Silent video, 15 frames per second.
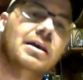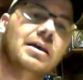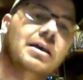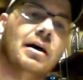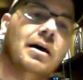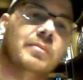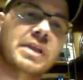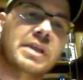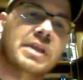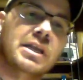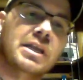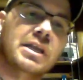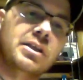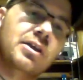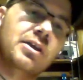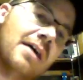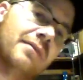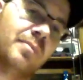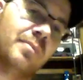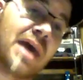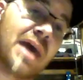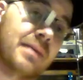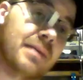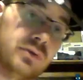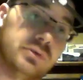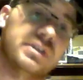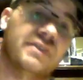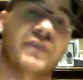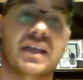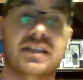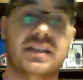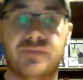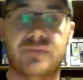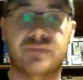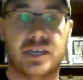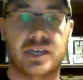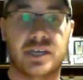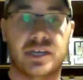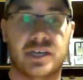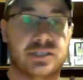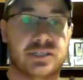but then you have the backbone to fight the fish or